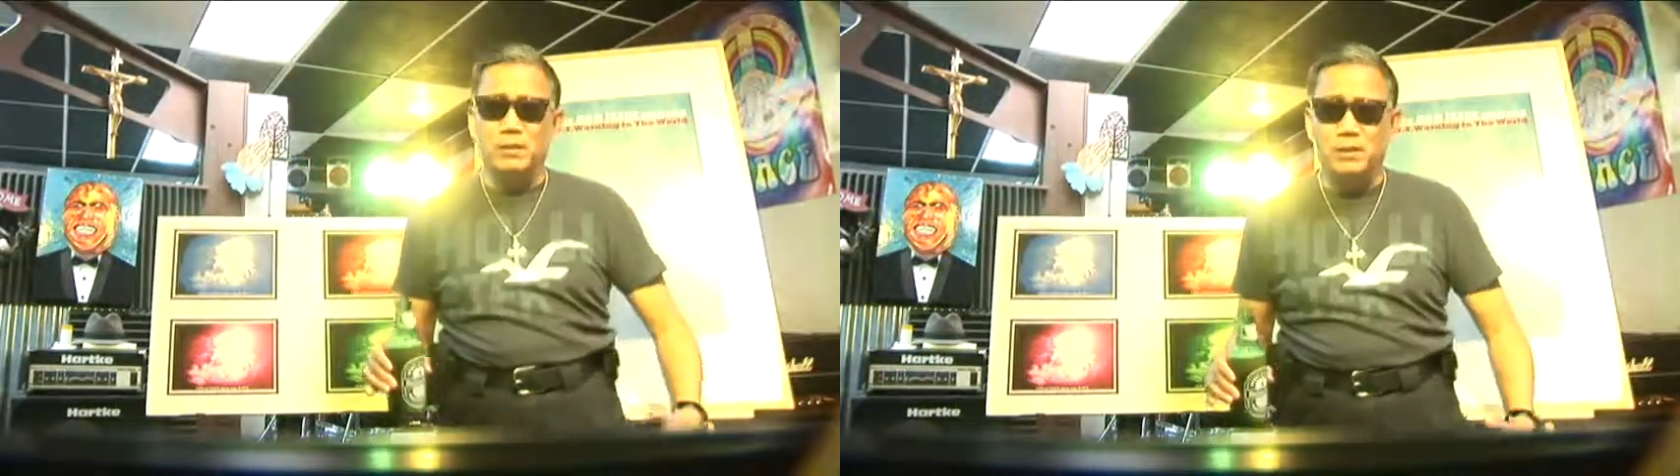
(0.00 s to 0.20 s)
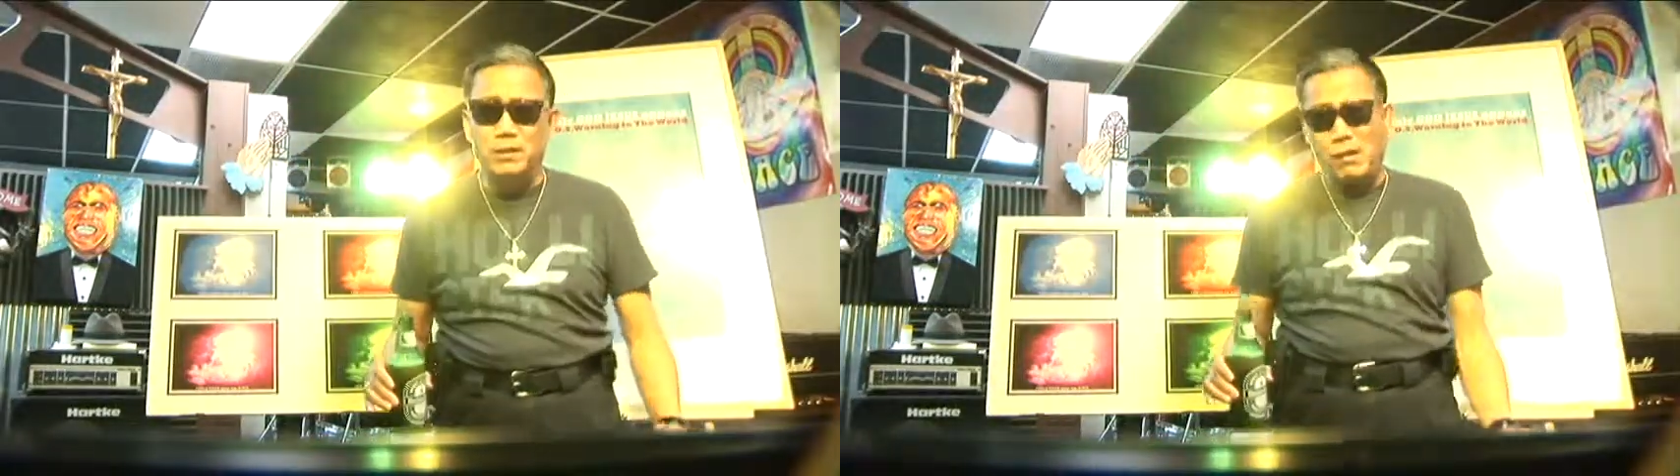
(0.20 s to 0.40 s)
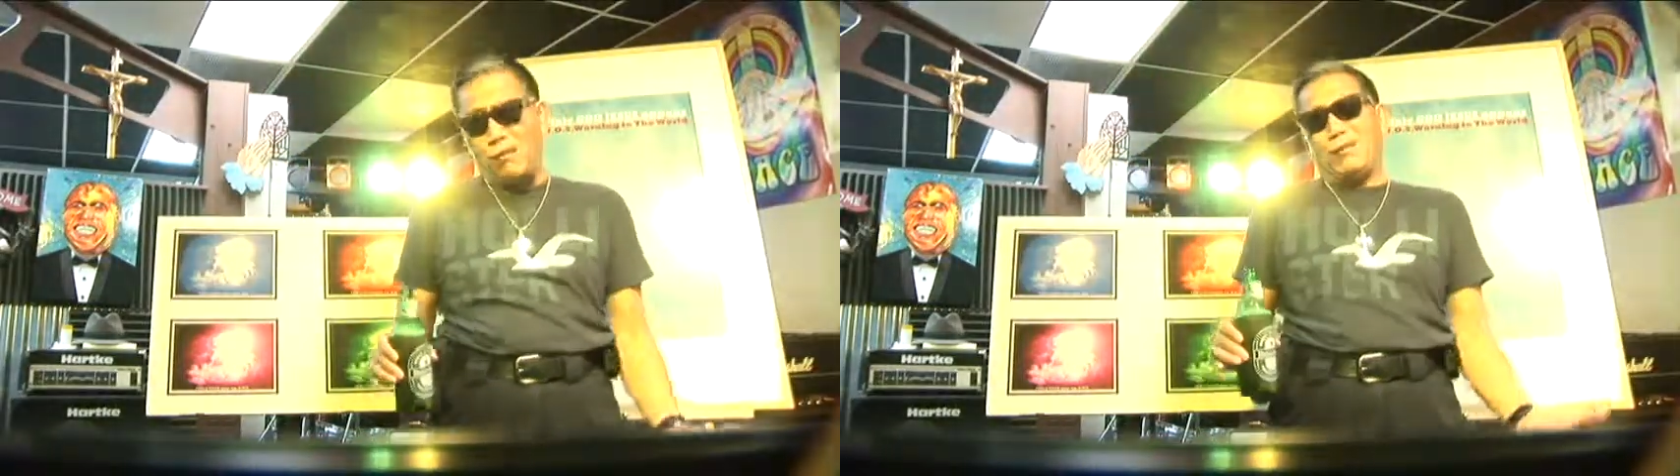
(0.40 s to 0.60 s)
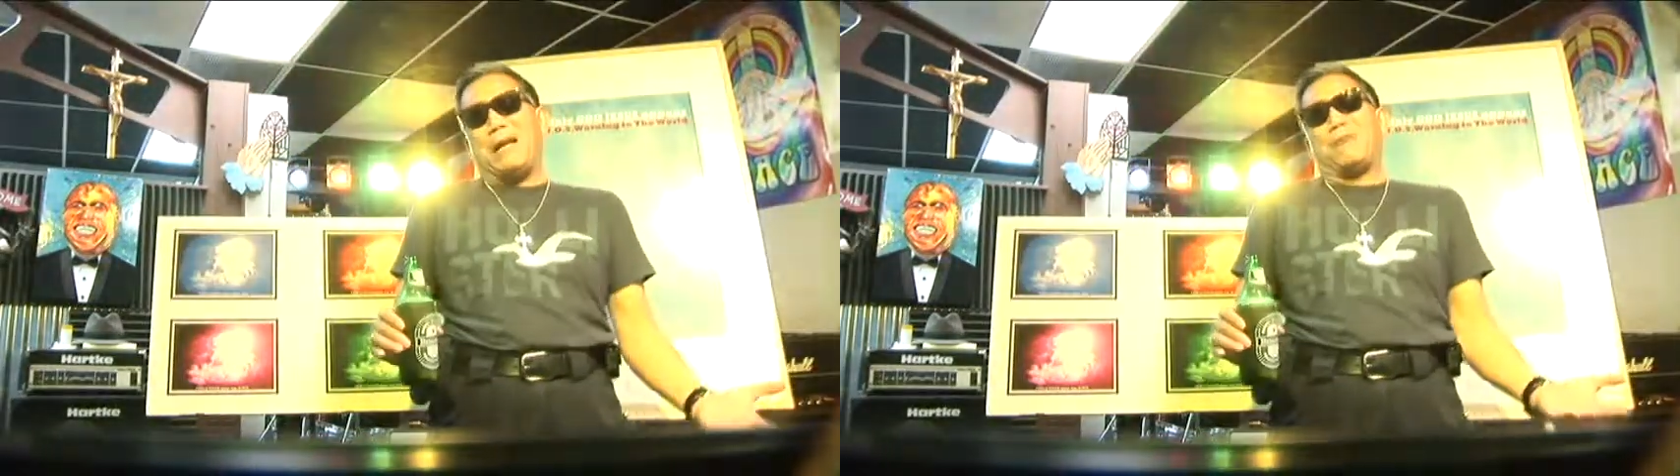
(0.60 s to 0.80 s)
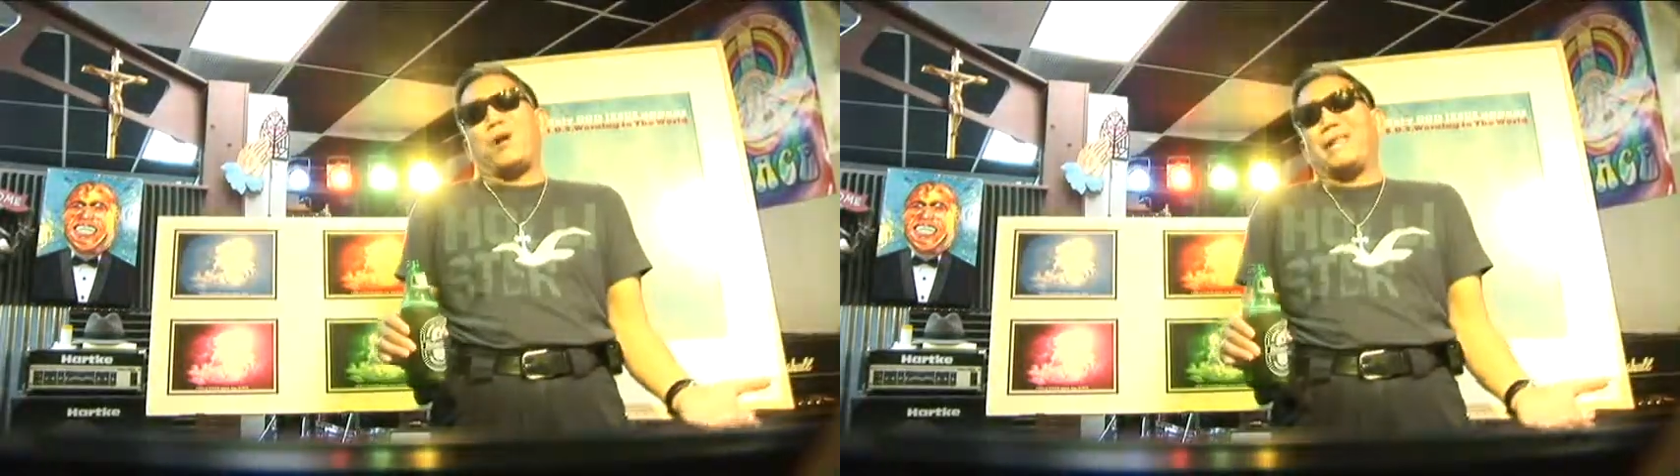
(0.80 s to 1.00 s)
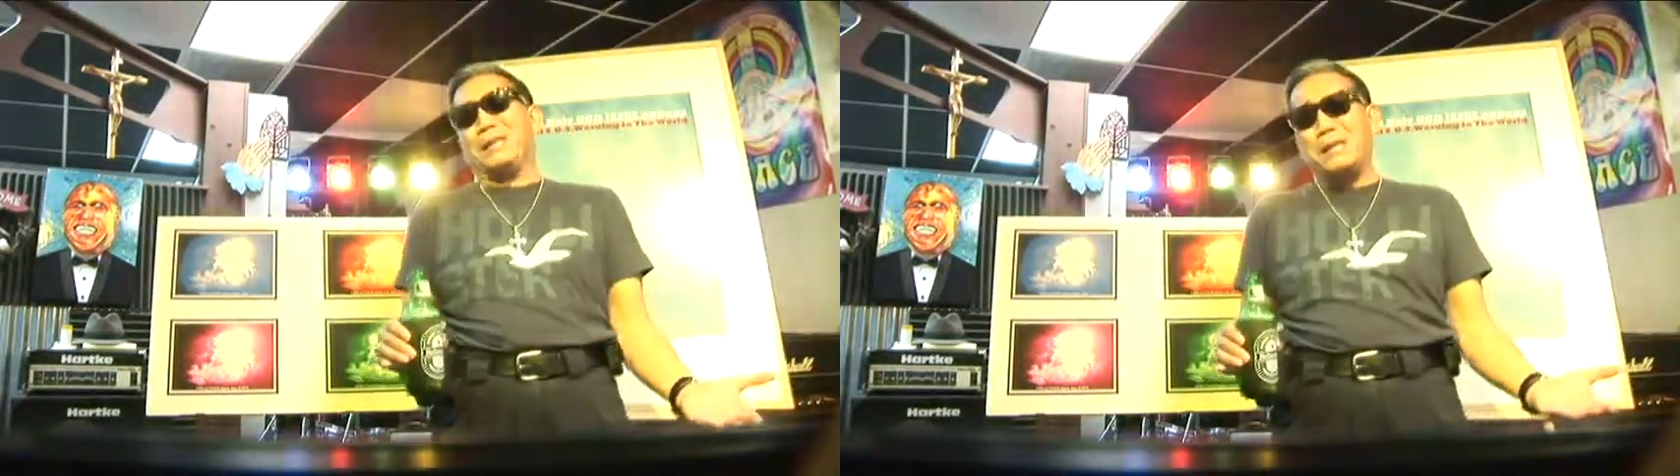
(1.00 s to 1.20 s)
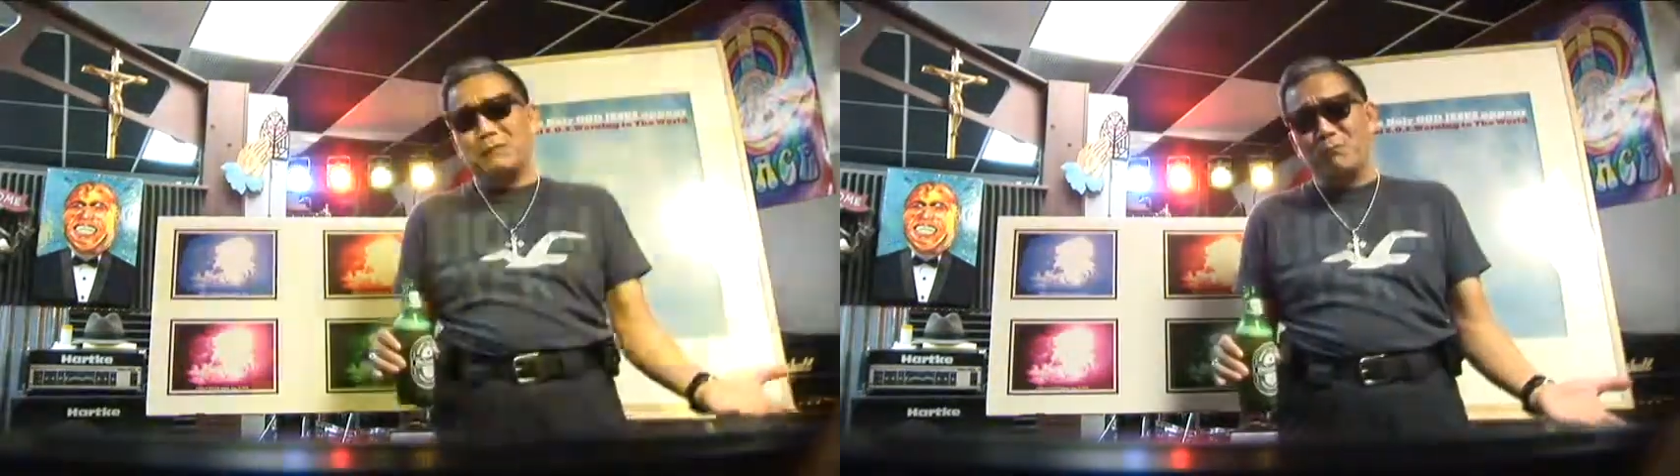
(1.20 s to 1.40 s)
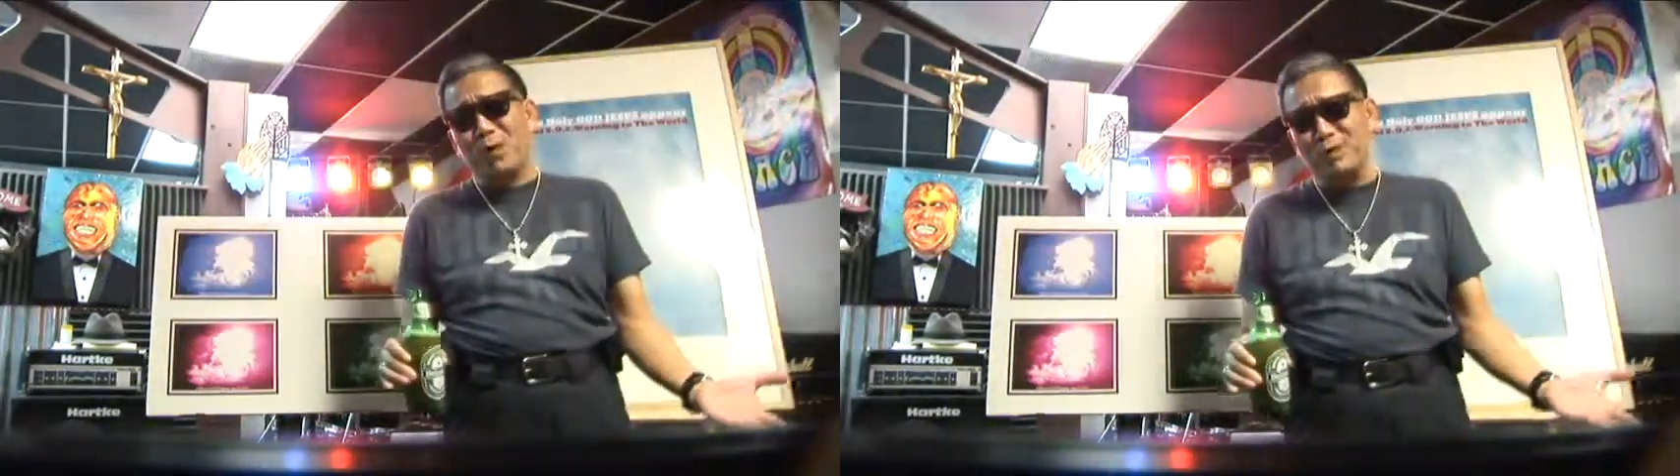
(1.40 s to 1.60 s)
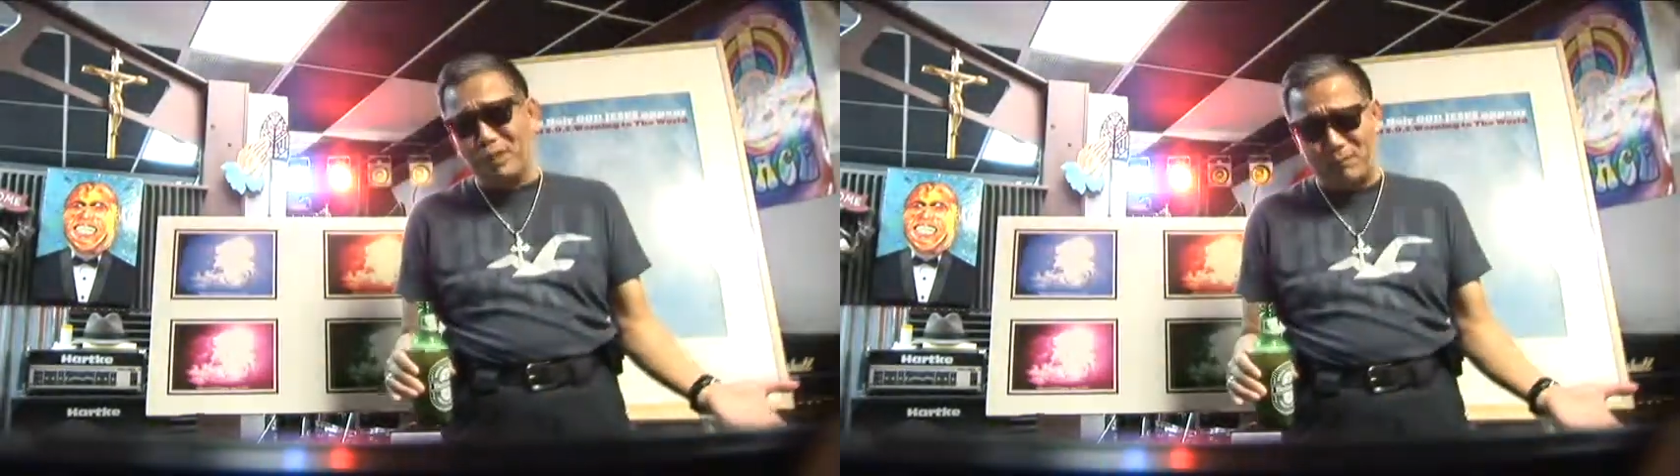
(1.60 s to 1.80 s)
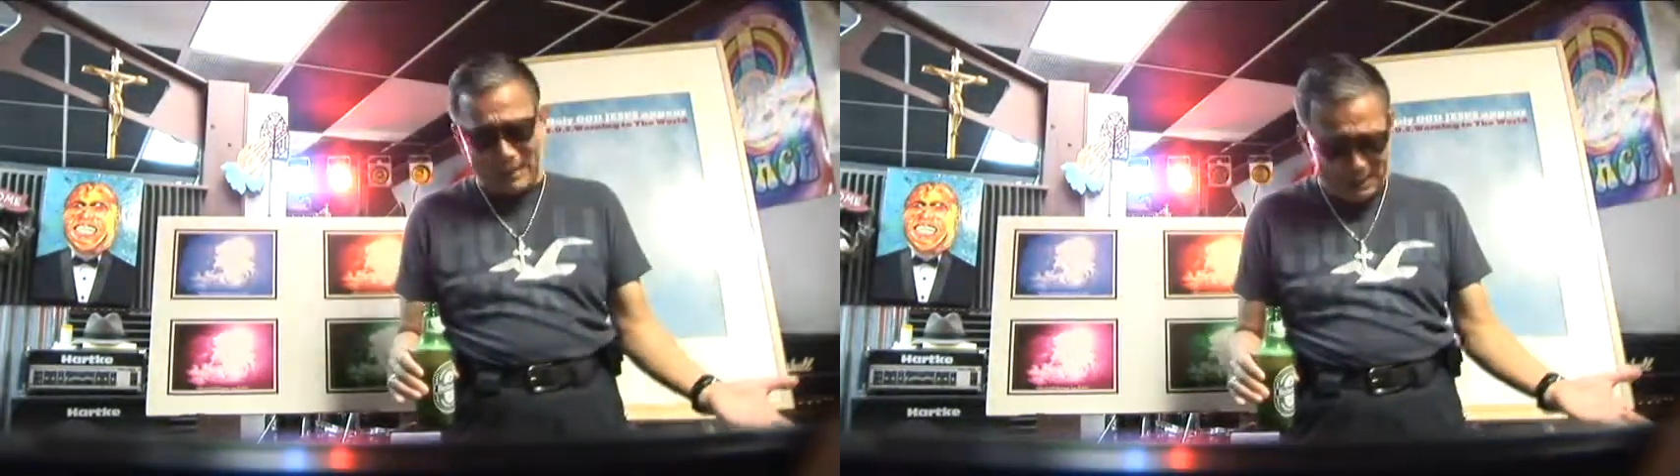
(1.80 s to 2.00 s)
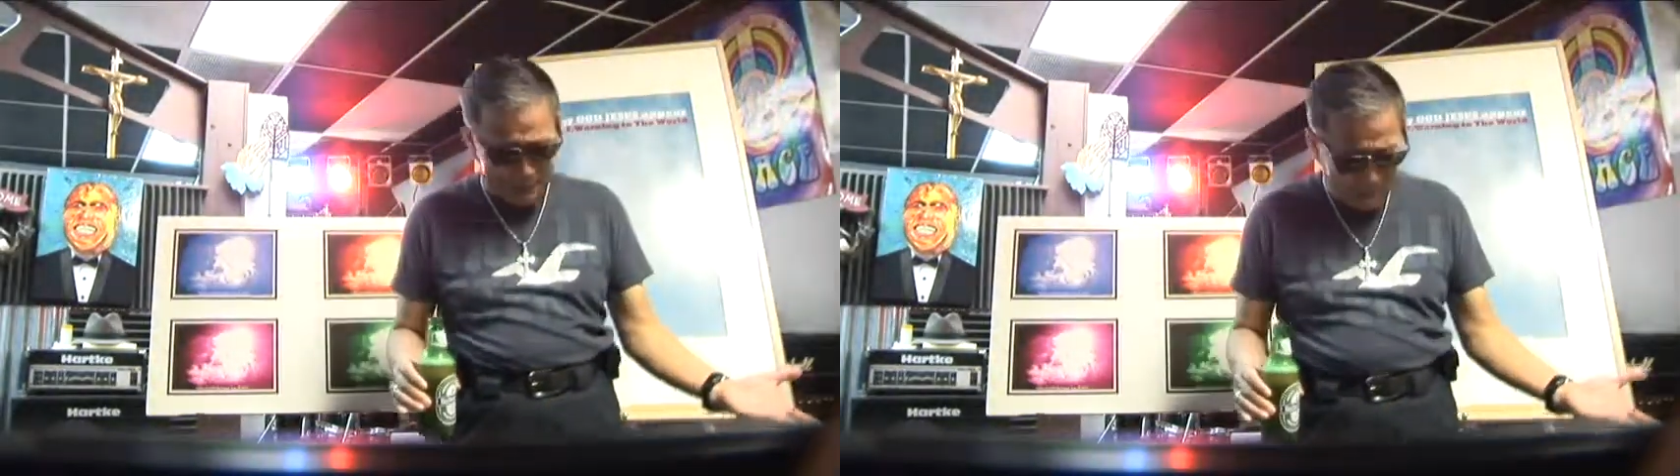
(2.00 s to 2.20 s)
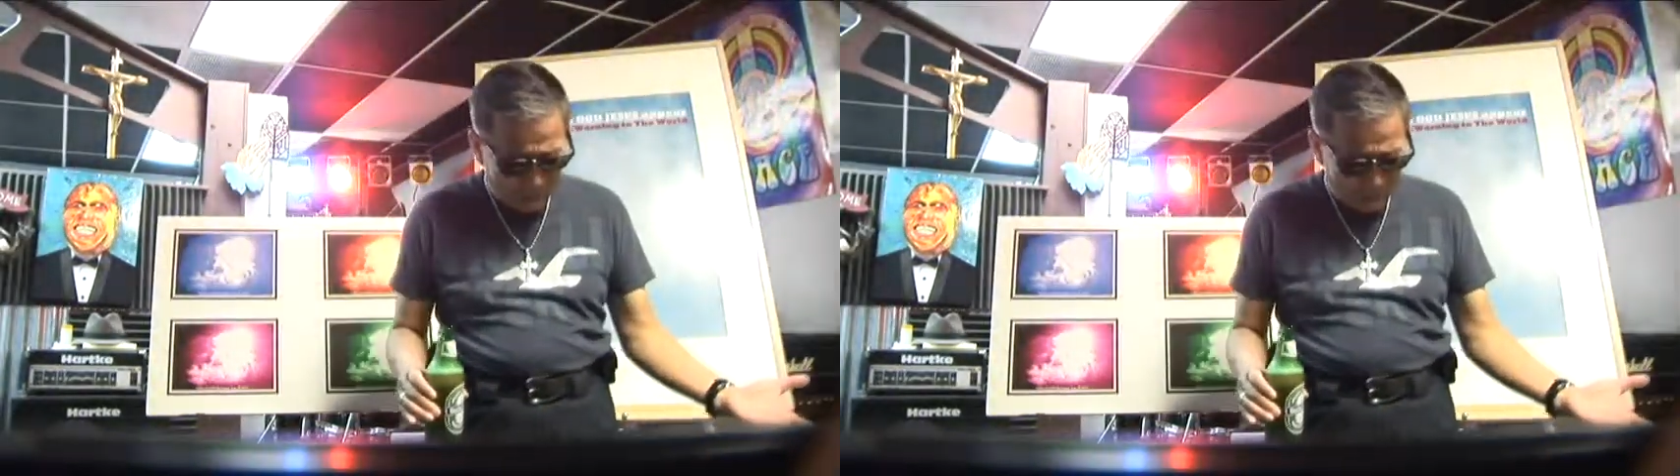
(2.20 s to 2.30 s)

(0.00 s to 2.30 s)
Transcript: You know, that's what most of the